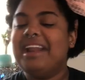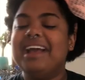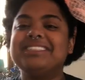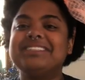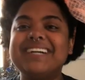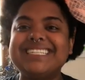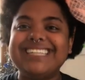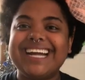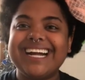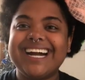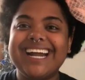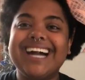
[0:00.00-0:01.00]
The next question
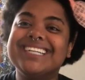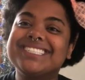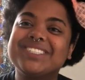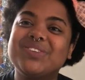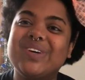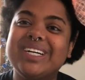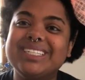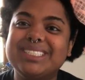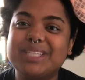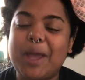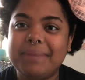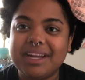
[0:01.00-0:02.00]
I got asked
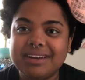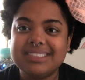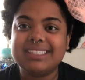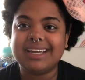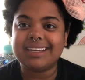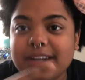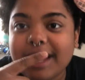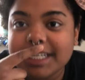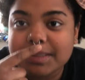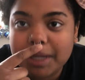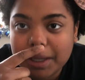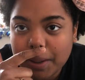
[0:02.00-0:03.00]
was piercing. You
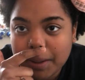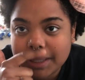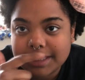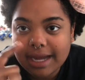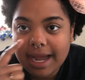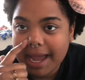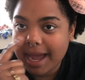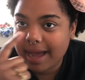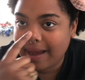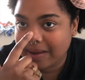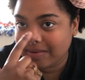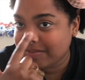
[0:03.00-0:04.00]
guys may notice I
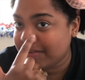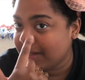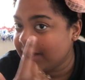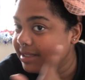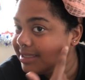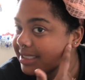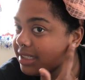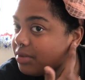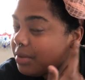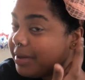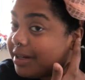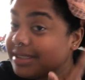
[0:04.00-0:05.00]
have
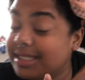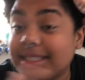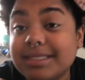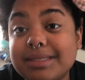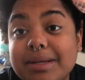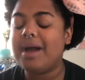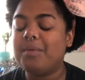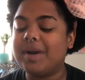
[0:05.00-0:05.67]
several piercings.